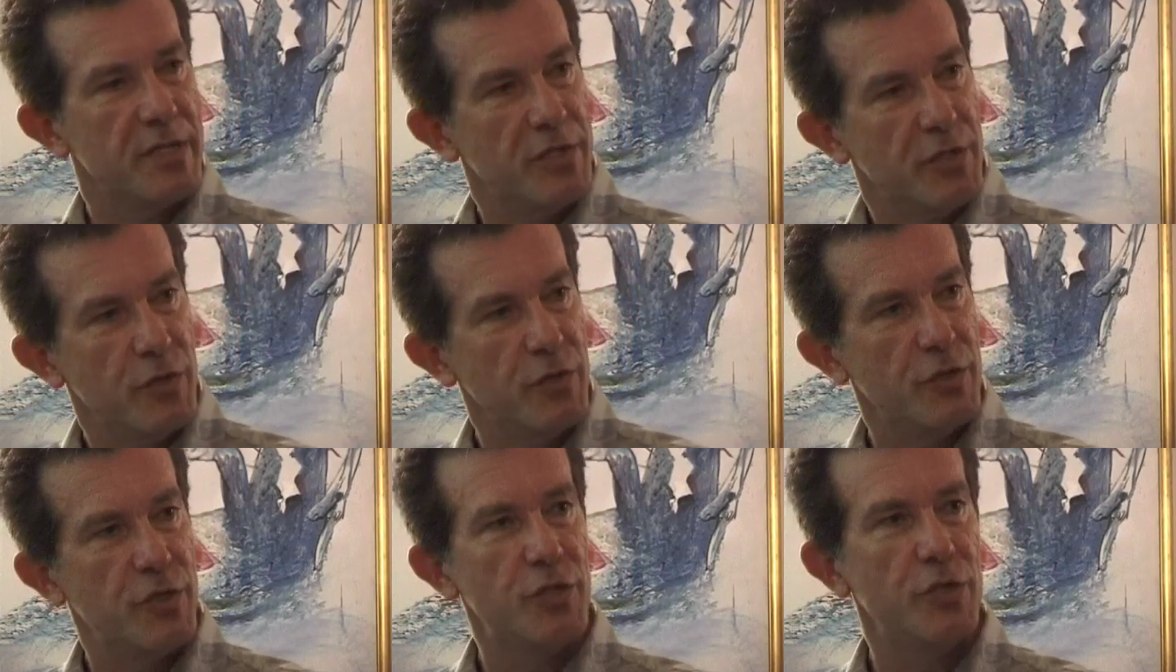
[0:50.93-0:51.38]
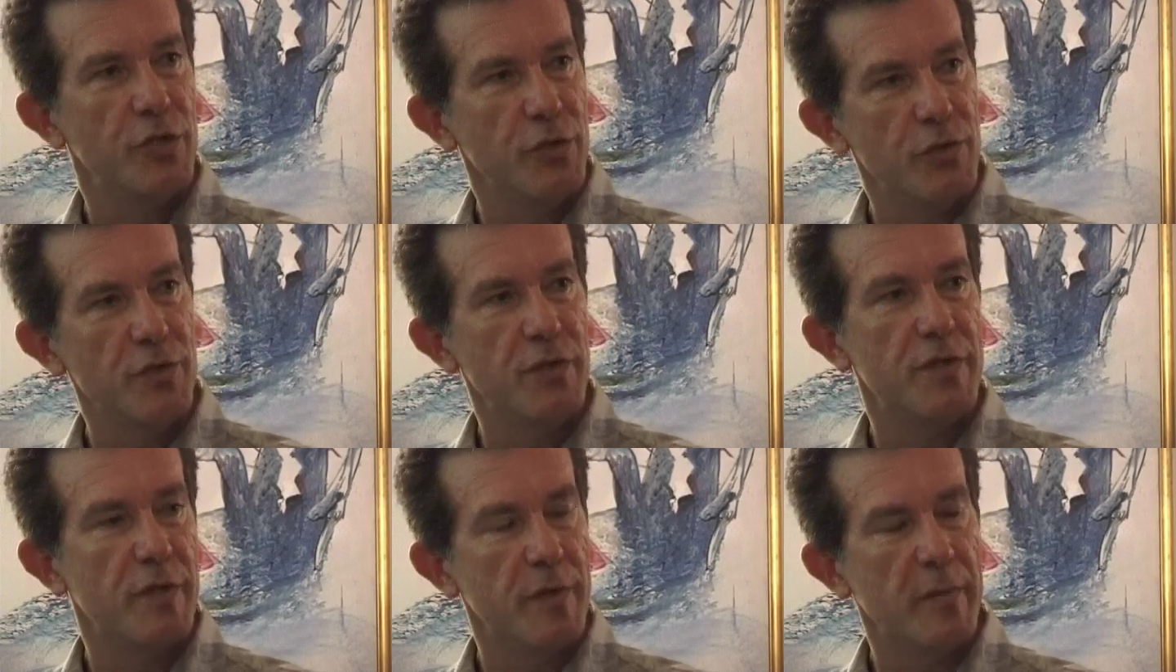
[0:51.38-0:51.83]
Did you
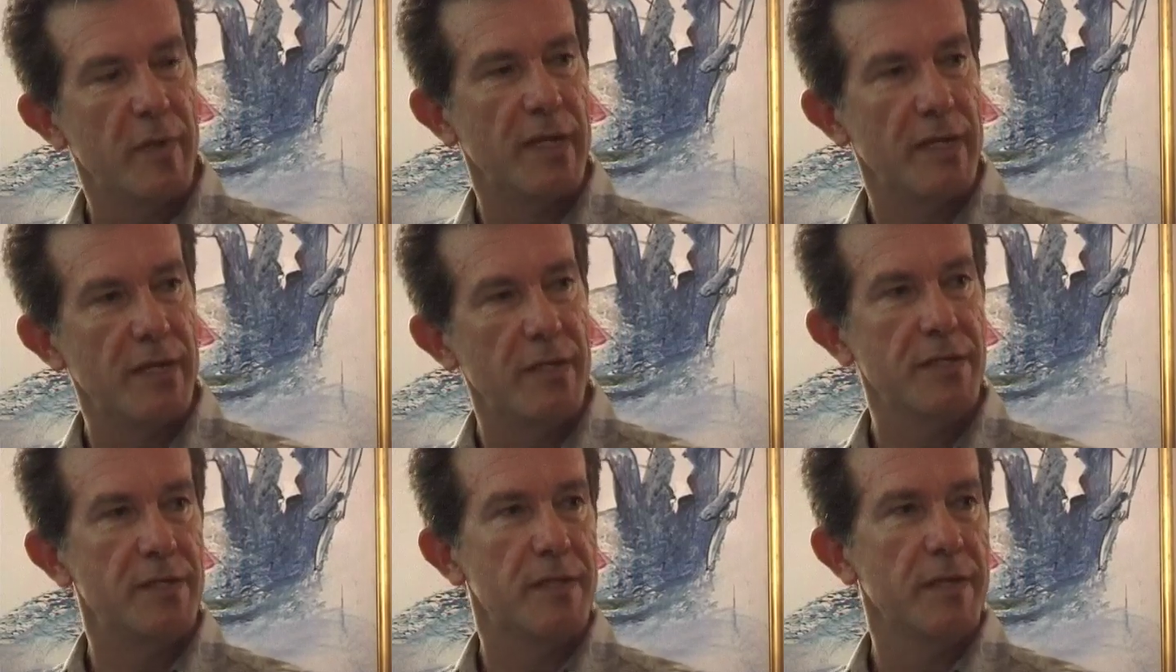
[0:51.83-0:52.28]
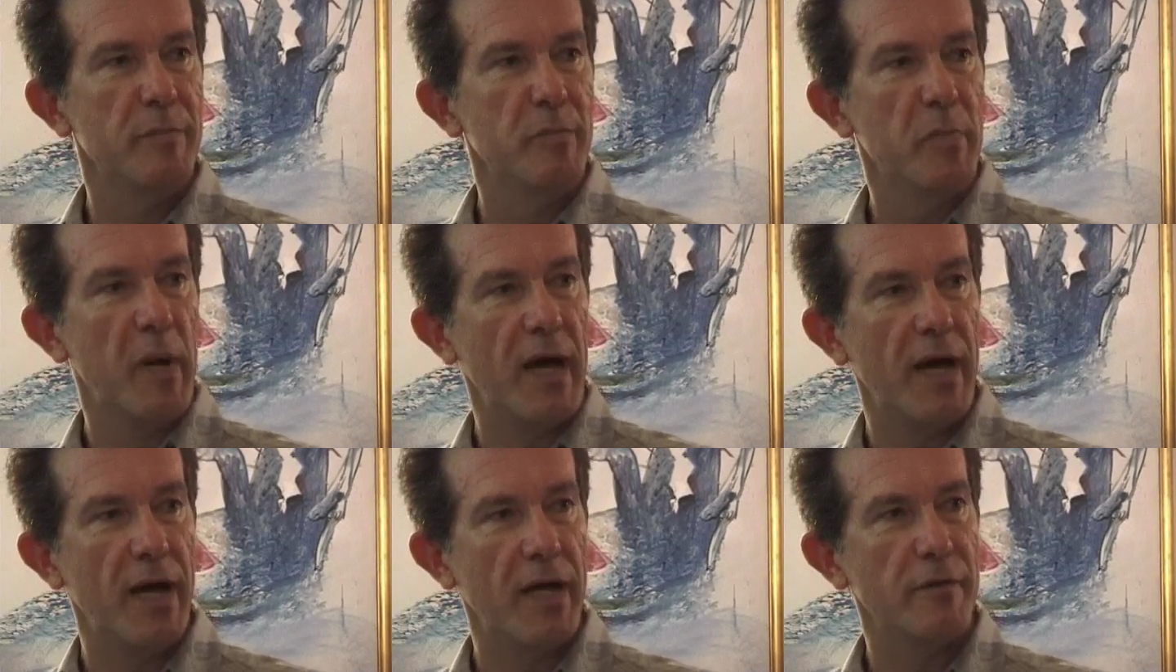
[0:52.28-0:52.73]
choose them at least
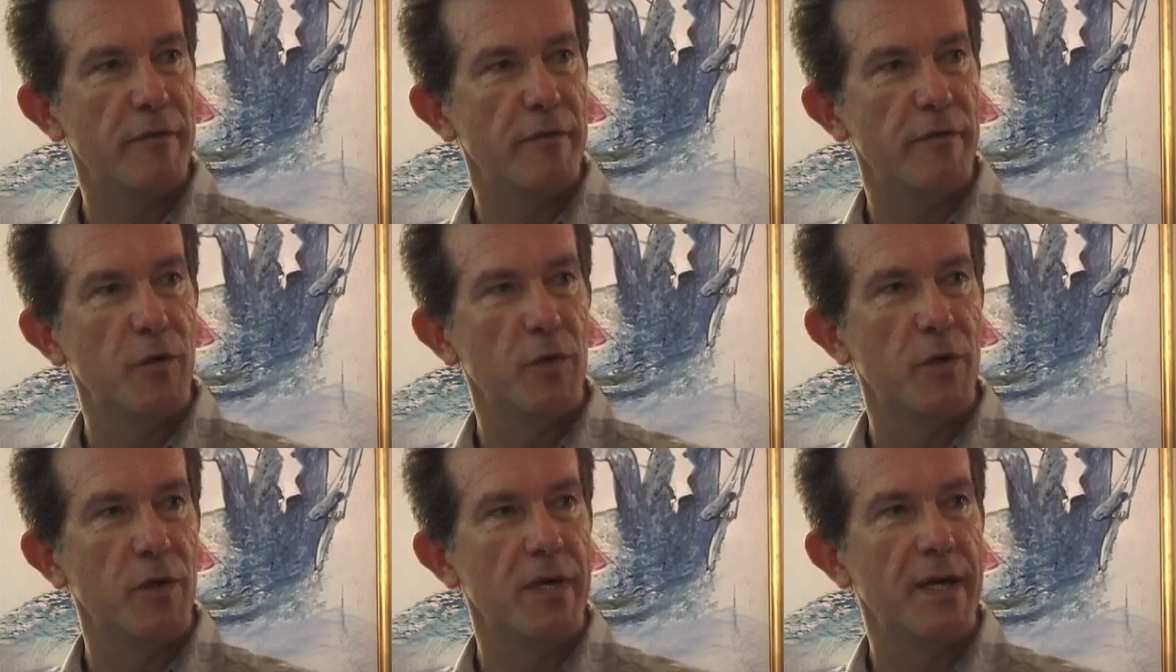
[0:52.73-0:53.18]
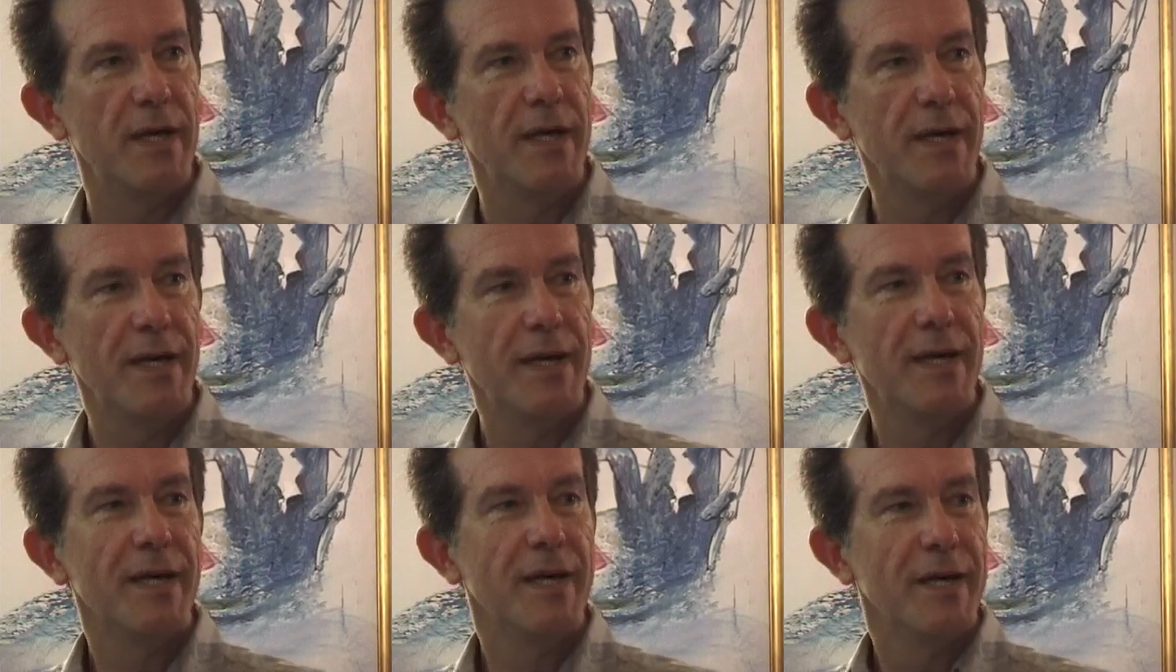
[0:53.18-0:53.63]
in part for
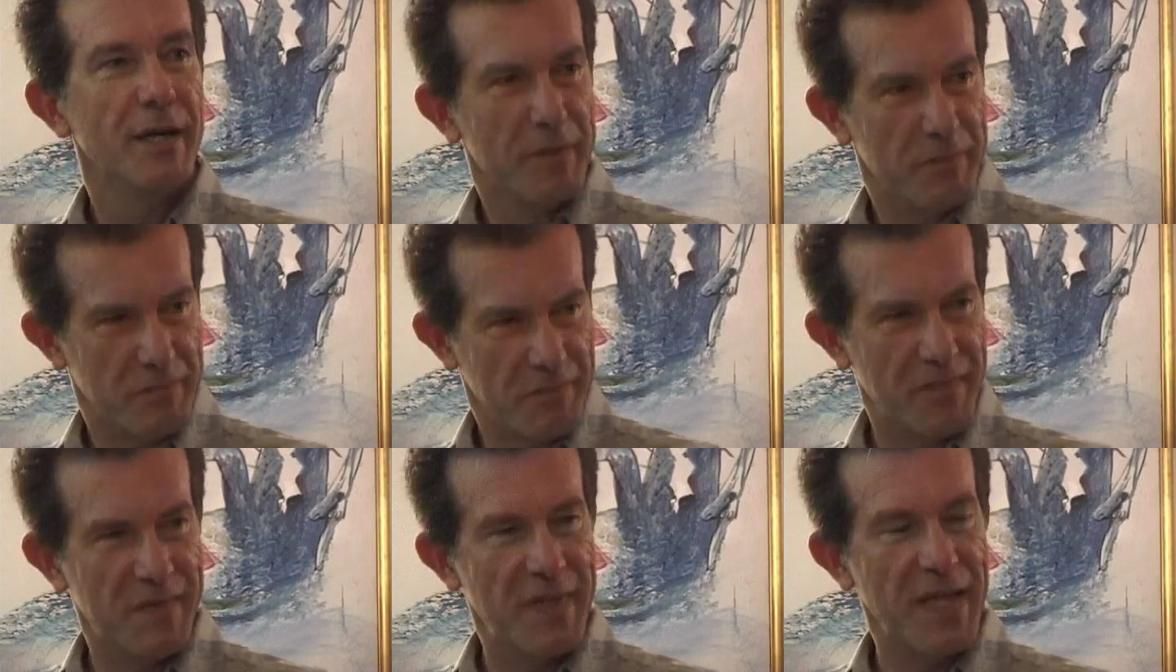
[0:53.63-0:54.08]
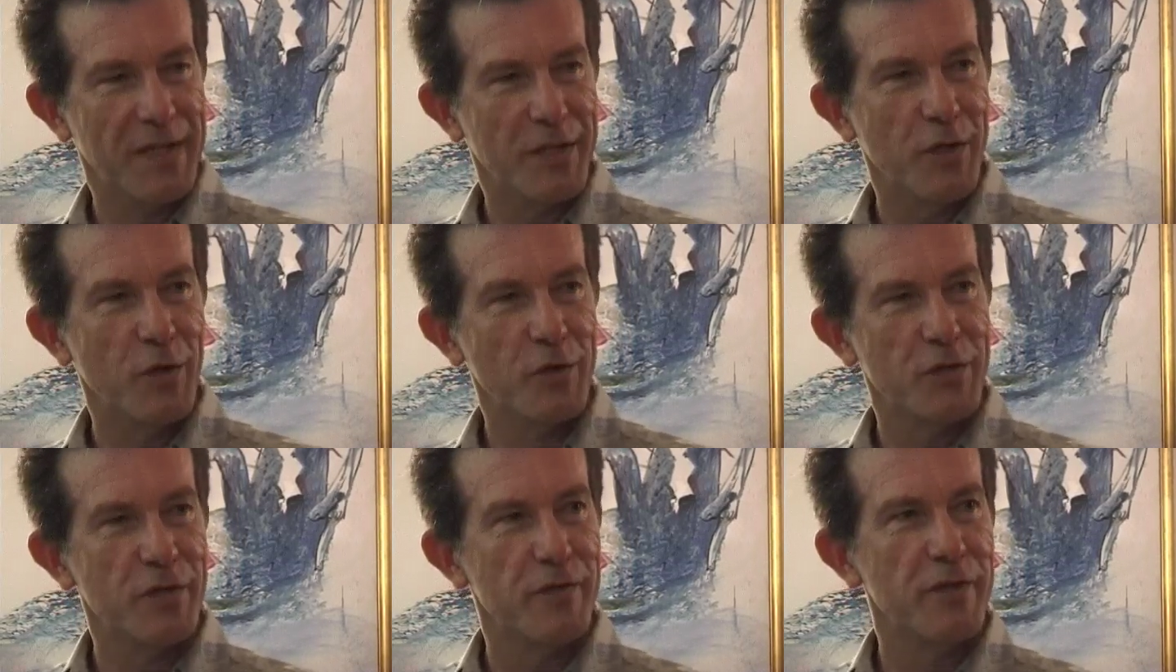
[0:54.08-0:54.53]

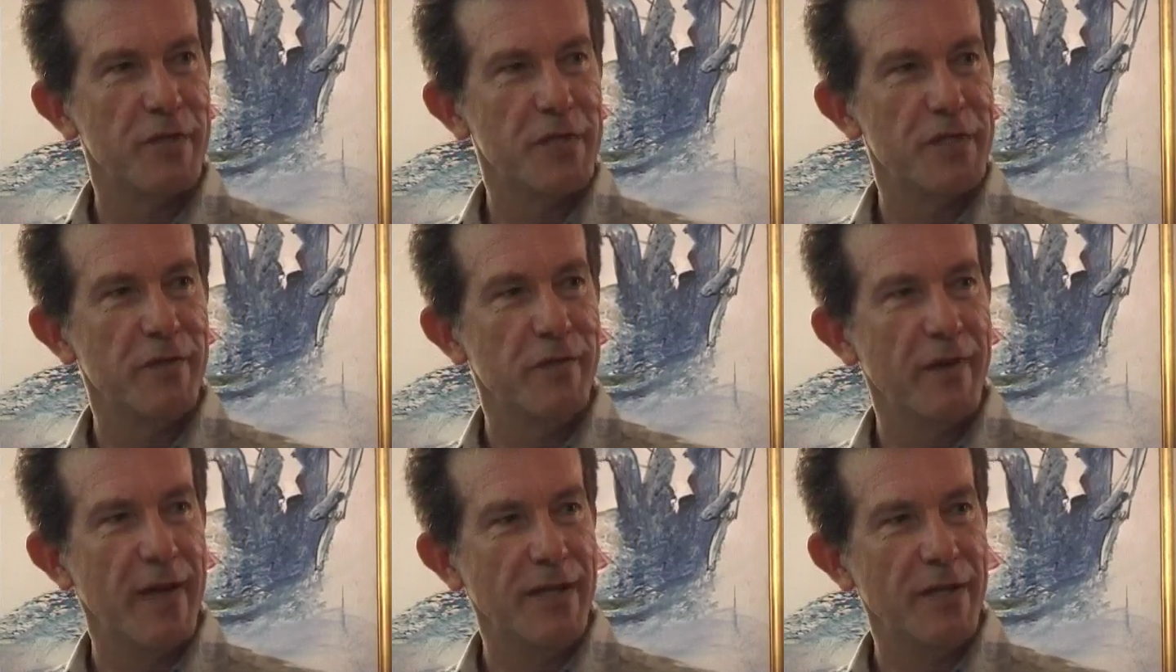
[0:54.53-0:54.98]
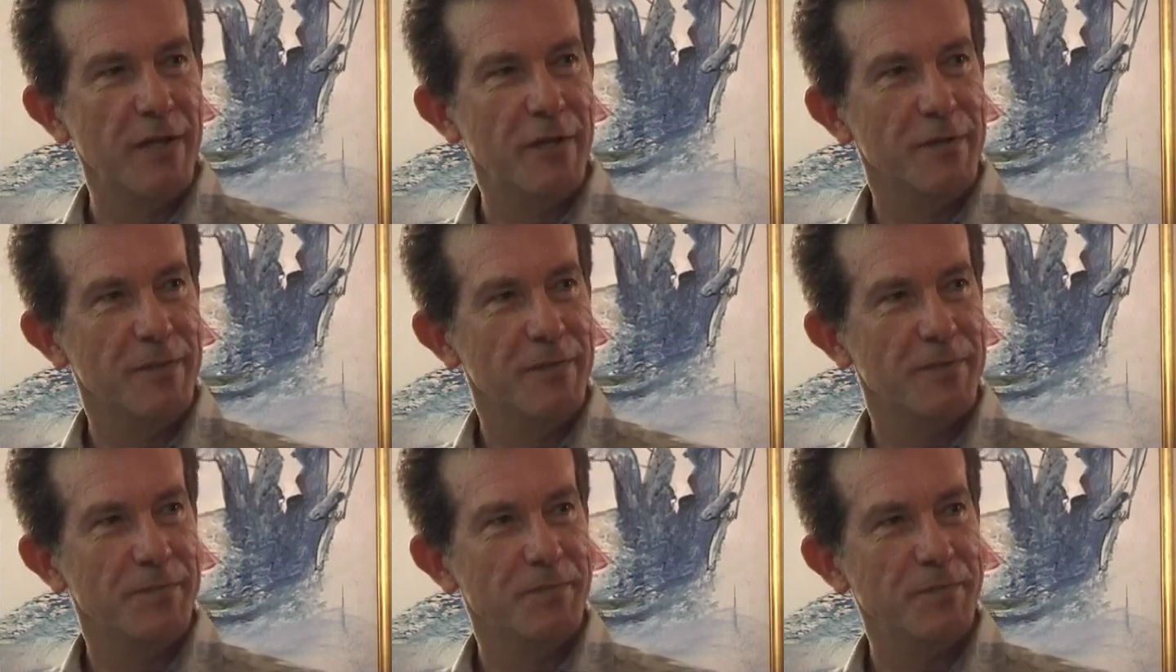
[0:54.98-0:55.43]
that controversy
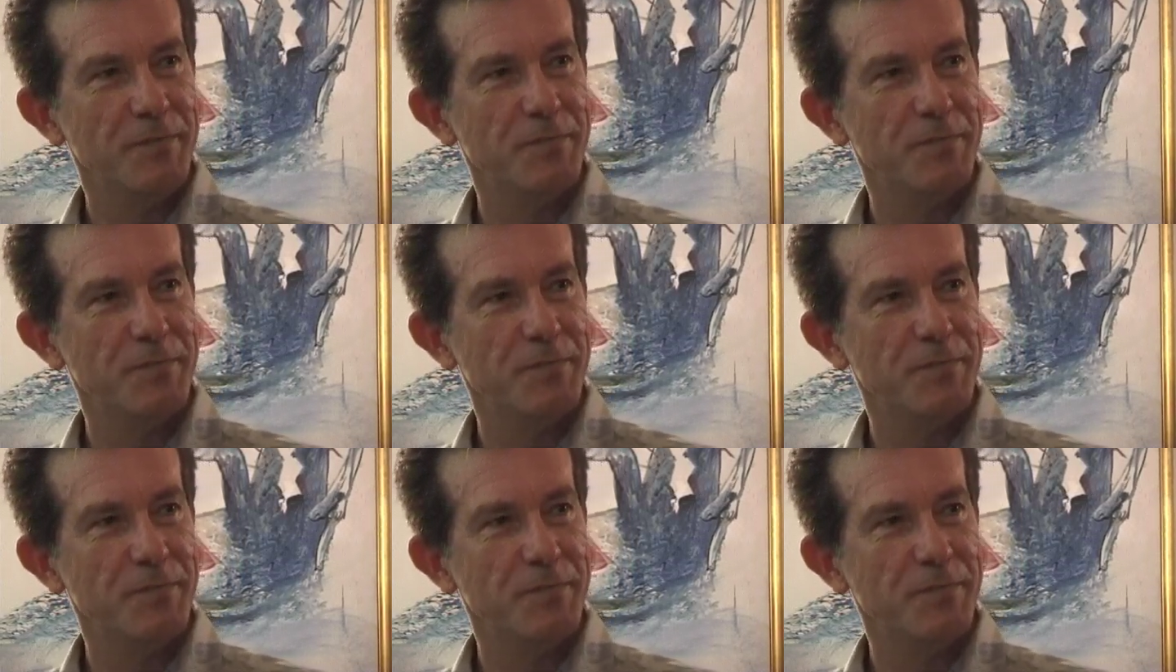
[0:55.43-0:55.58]
value?